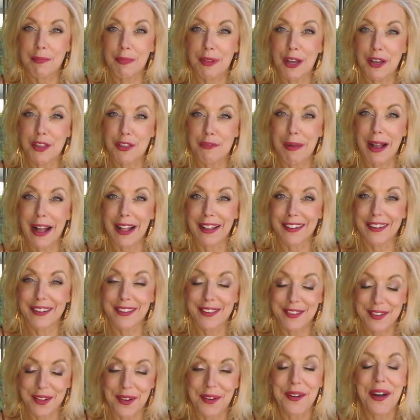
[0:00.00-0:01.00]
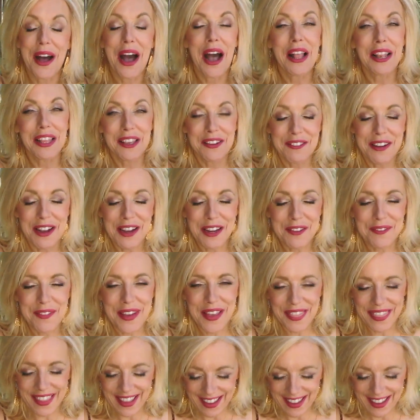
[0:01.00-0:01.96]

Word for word: blush palette, so highly recommend